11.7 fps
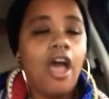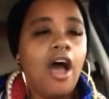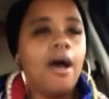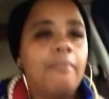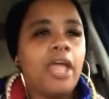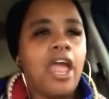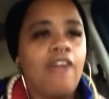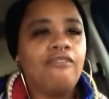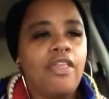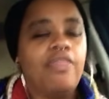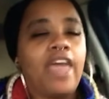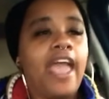um,
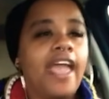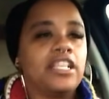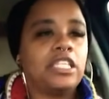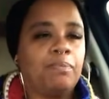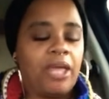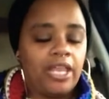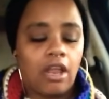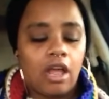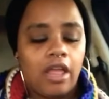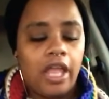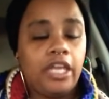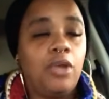every, they have spent
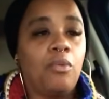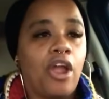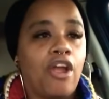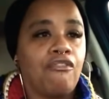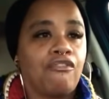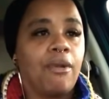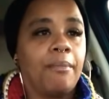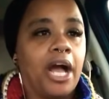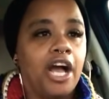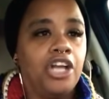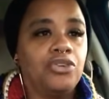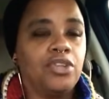anywhere from
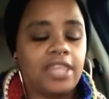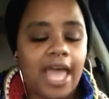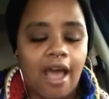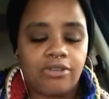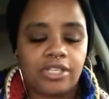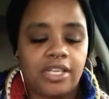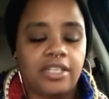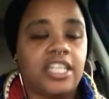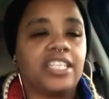100000